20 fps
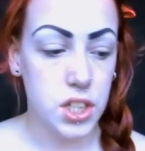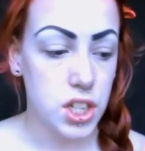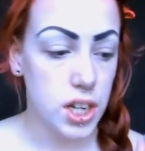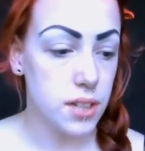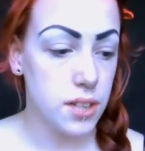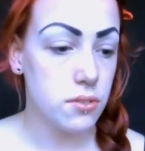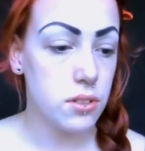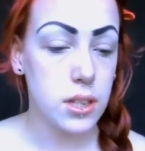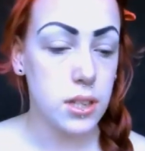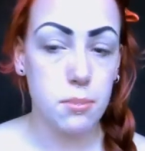
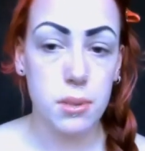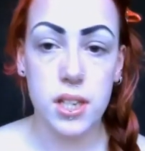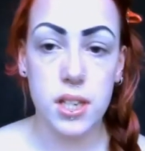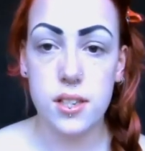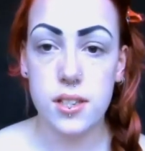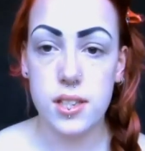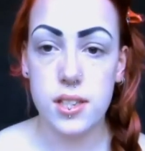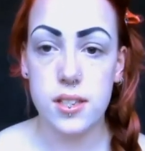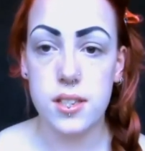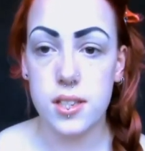Generally,
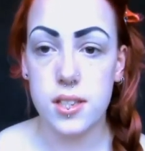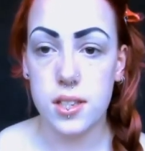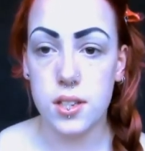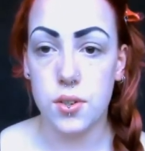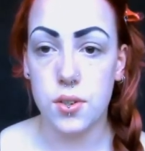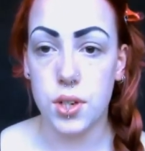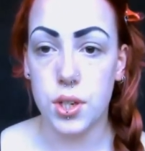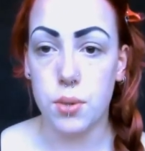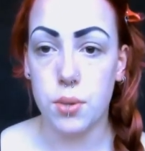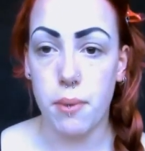because this is
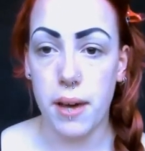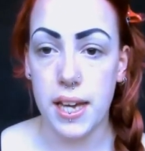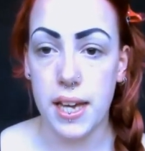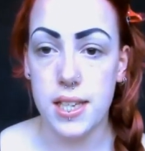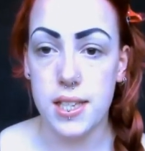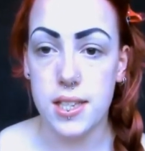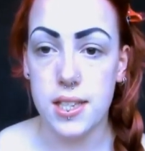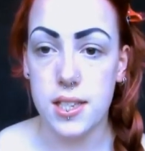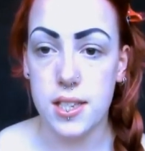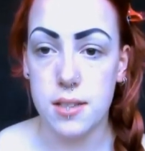an
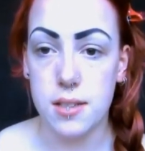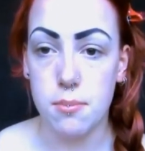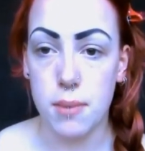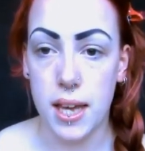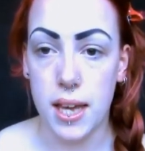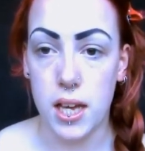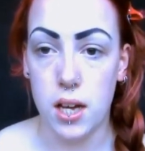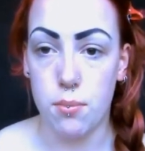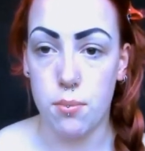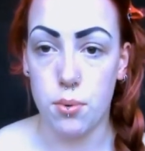oil-based
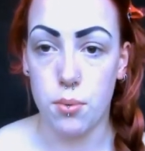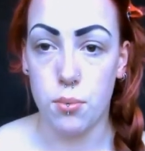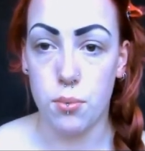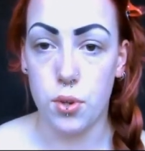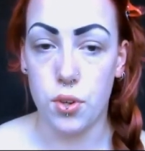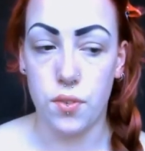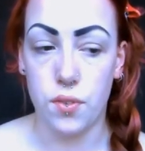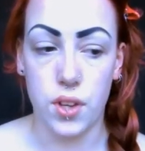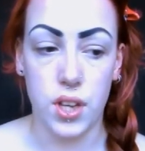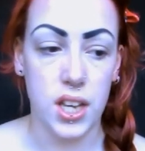makeup
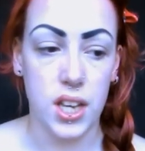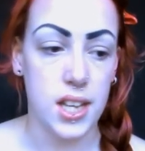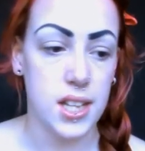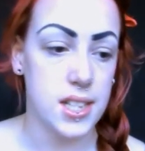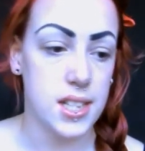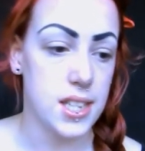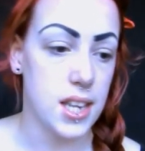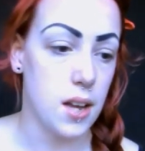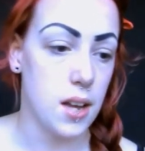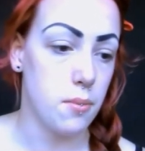remover,
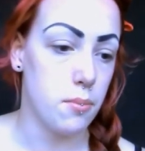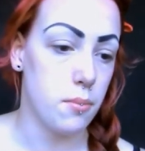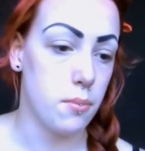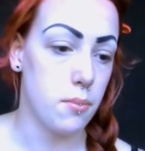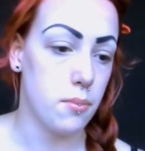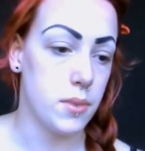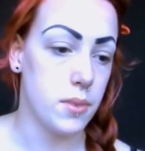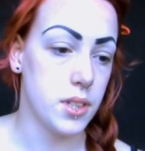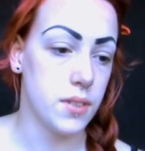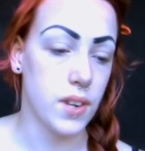it's
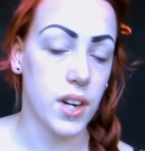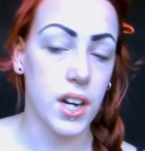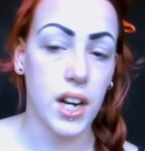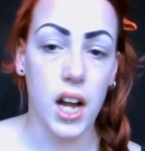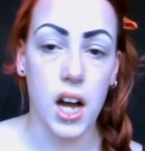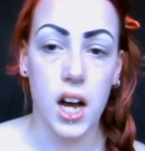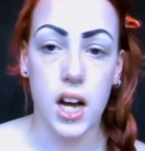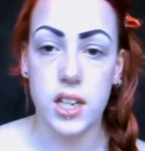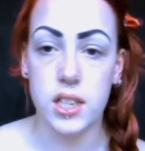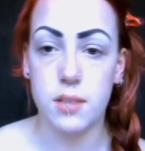very
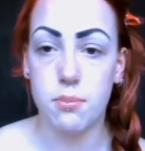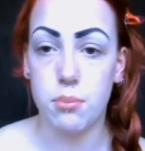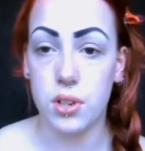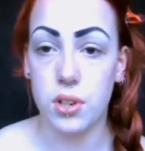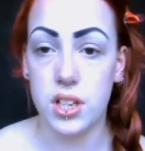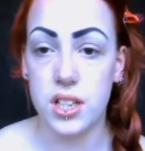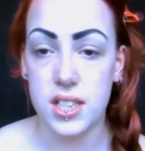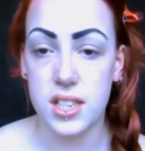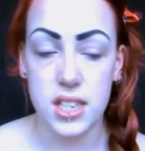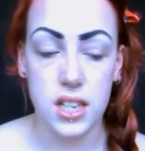hard to
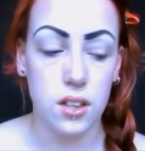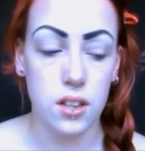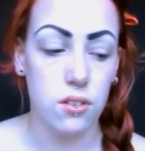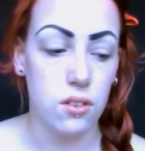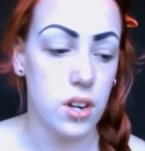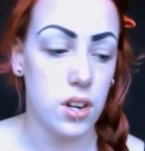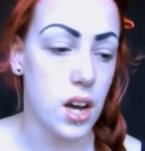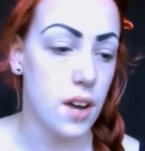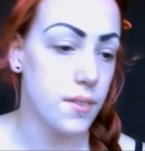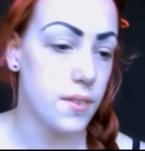put concealer
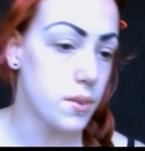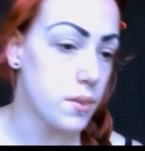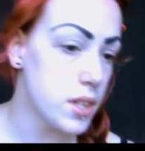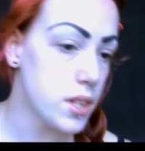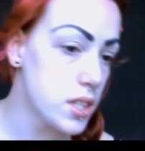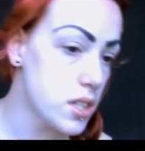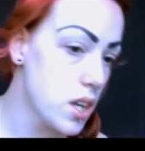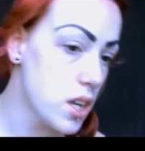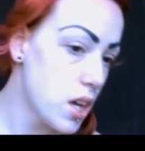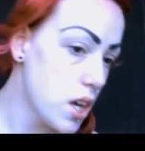on
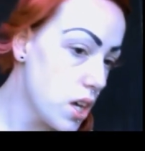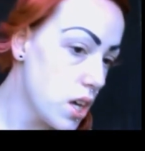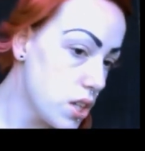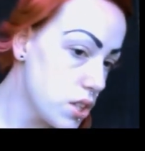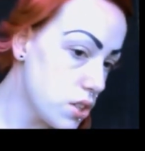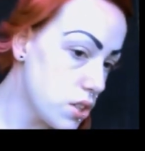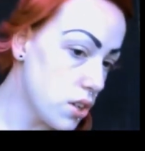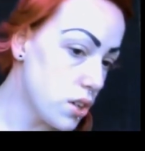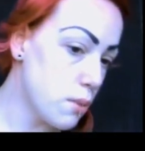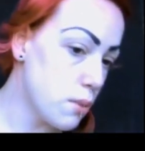afterwards.
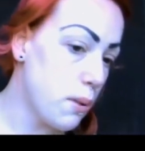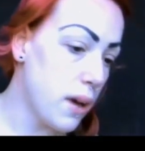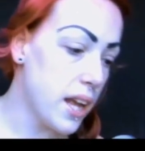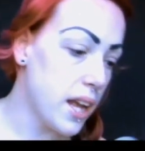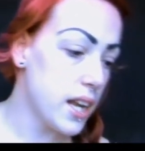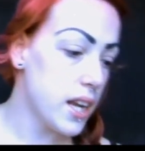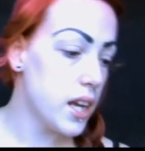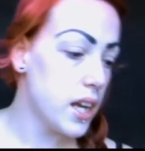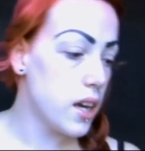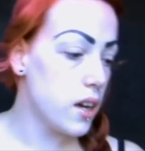So
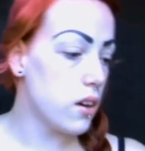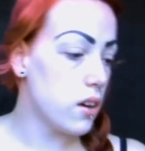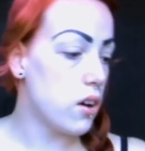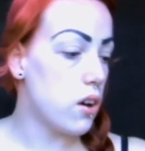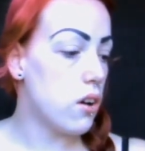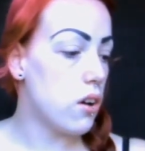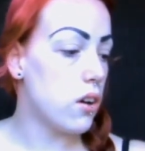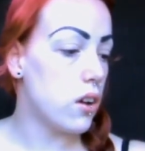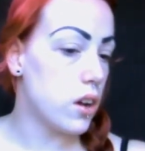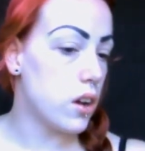depending
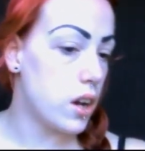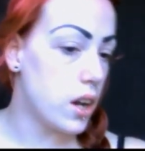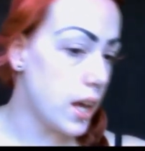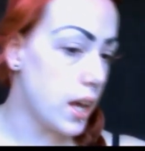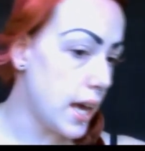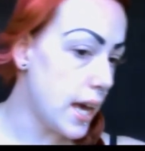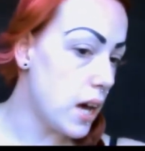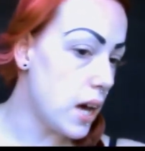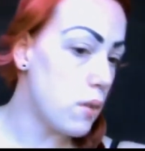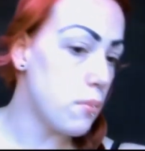on
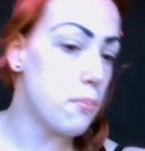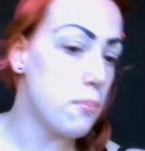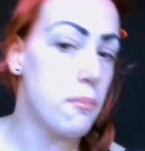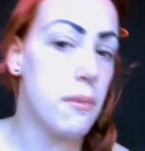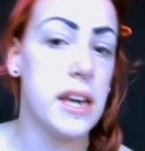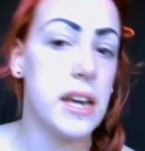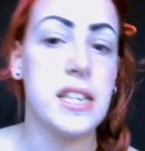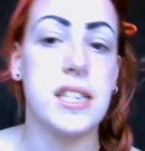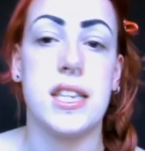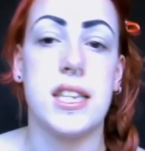how
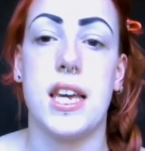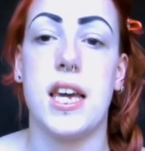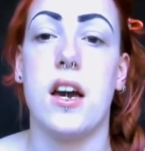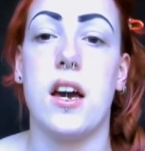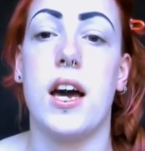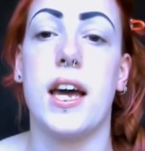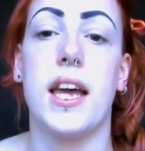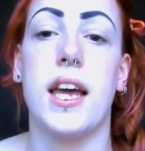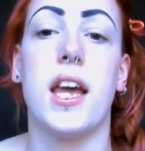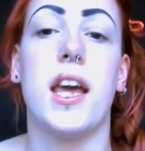messy
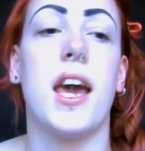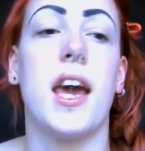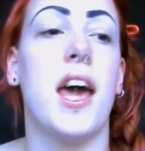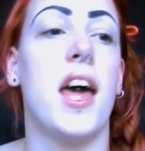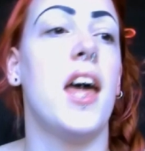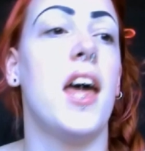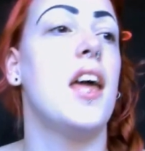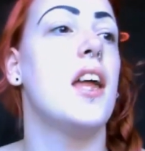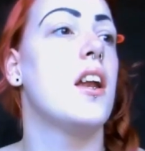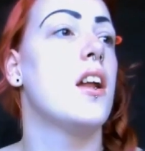I
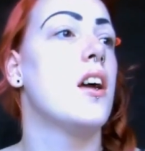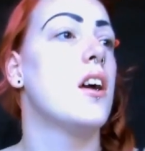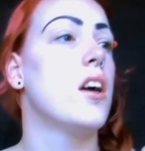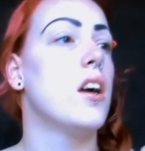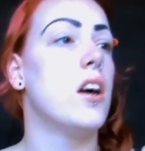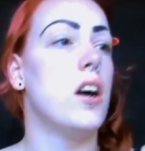get,